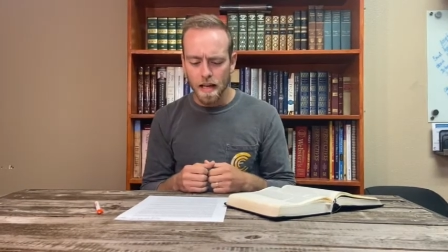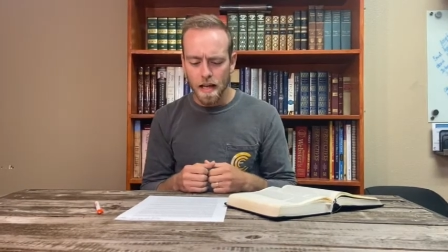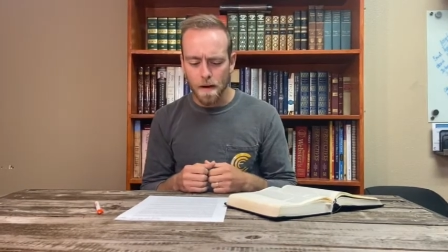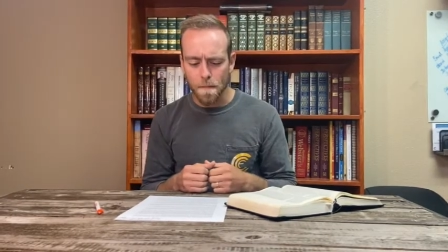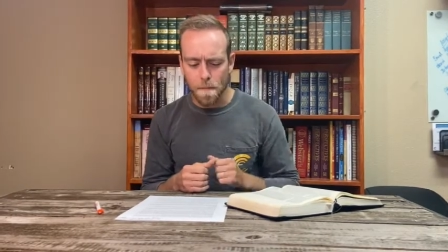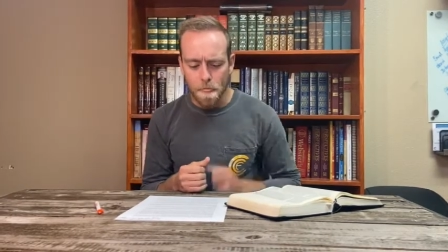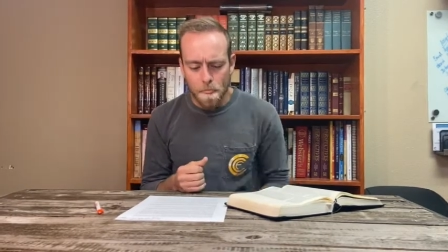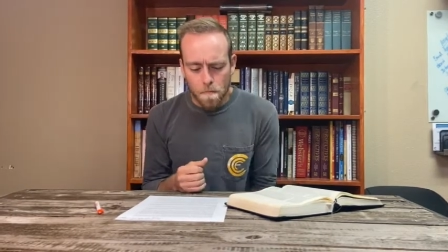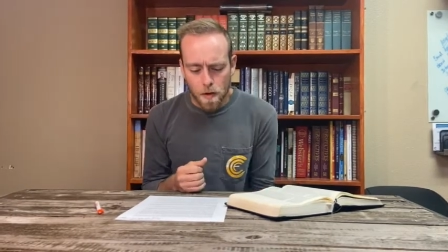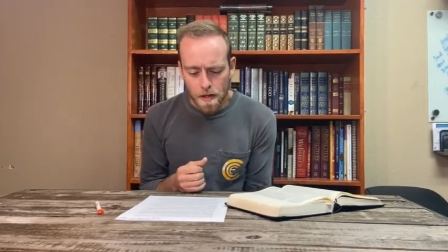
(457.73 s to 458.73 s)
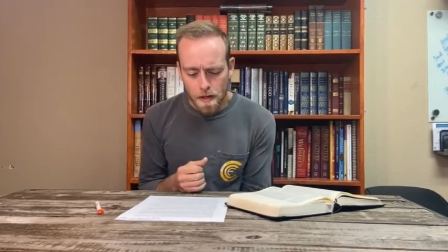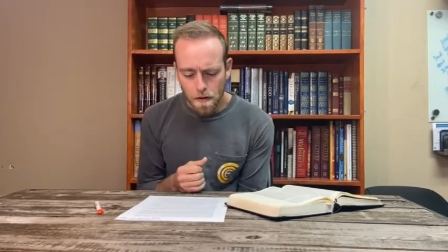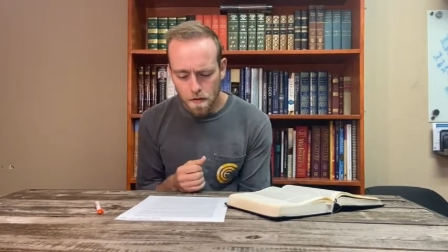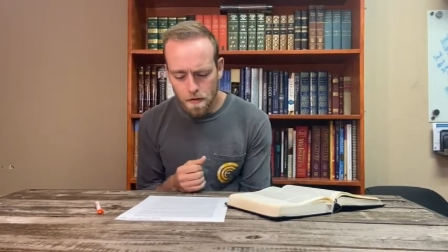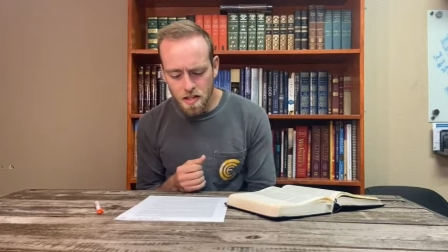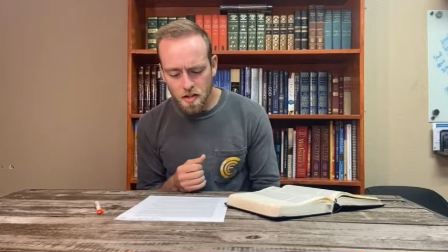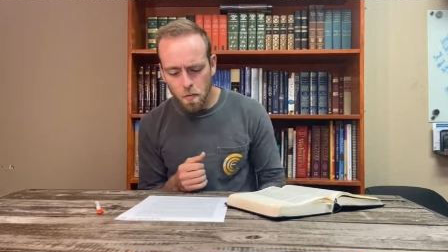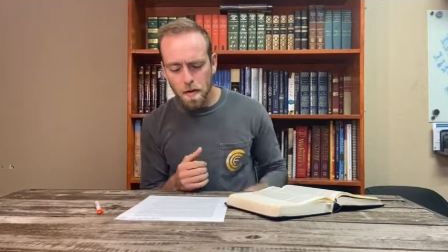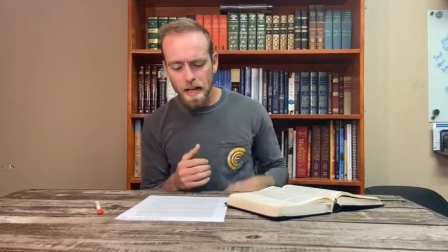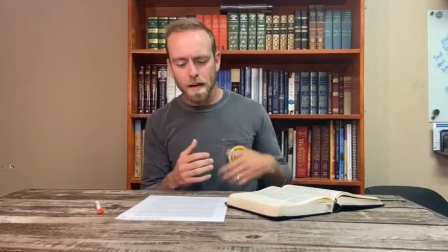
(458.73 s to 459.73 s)
Um, but this is
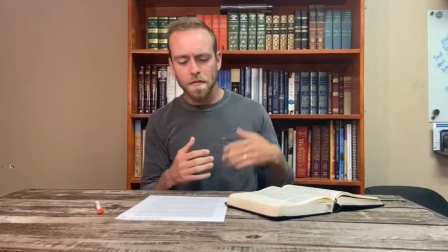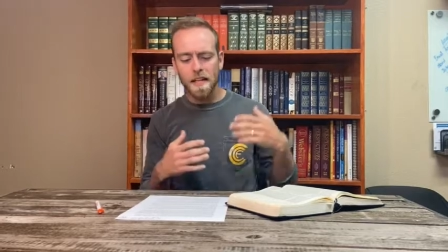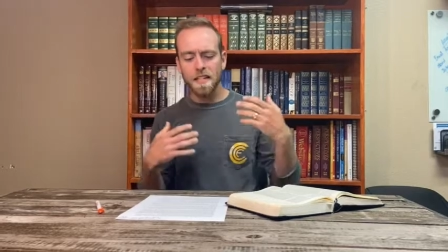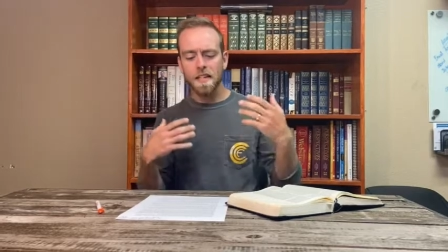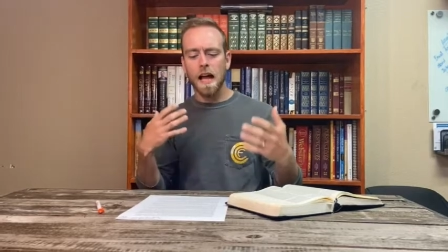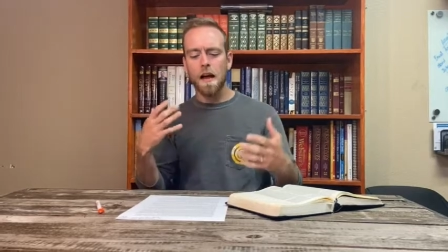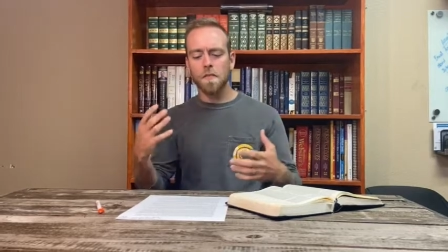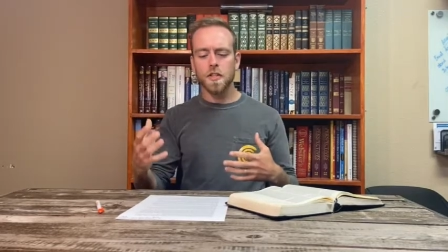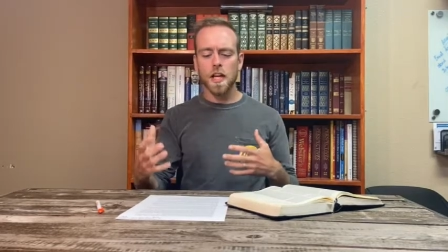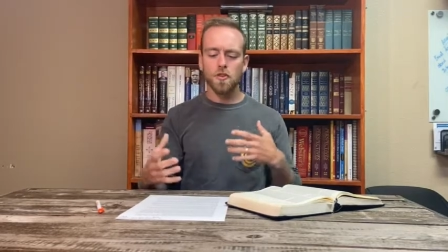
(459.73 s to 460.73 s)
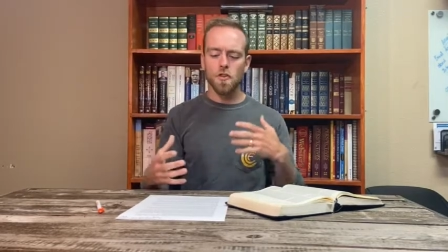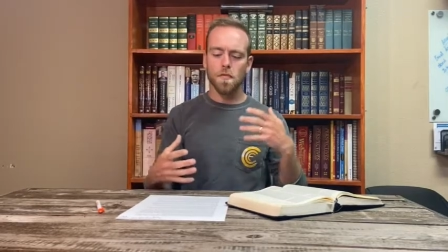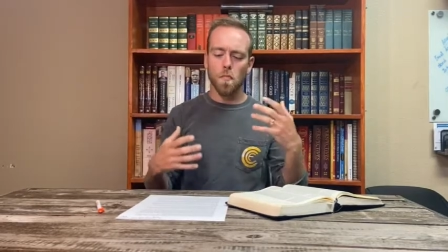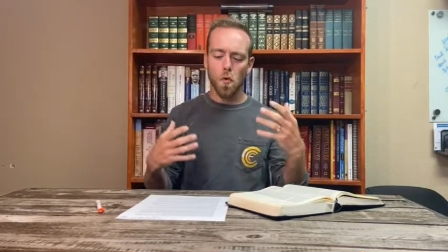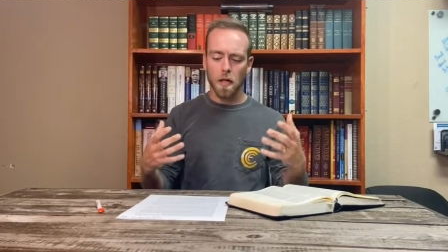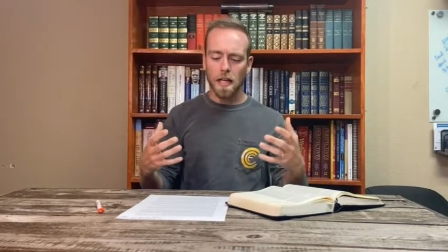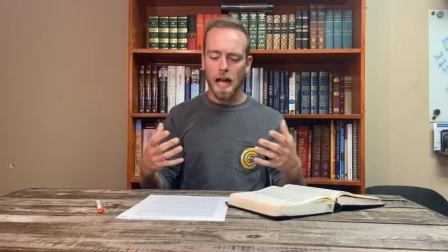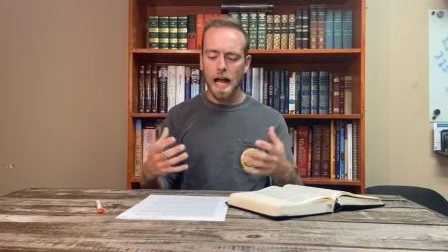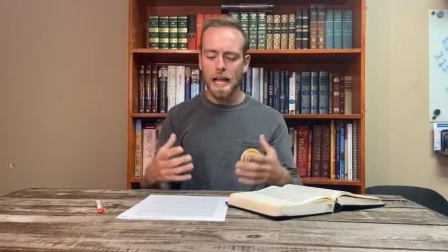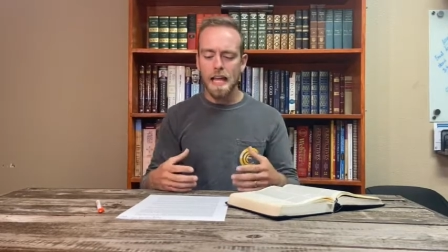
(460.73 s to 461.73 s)
where we kind of get to the conversation of
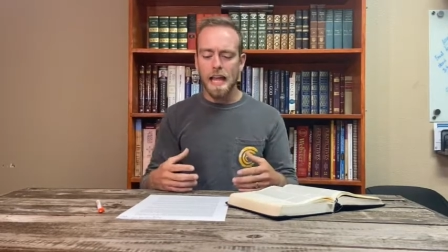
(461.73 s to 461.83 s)
Mordecai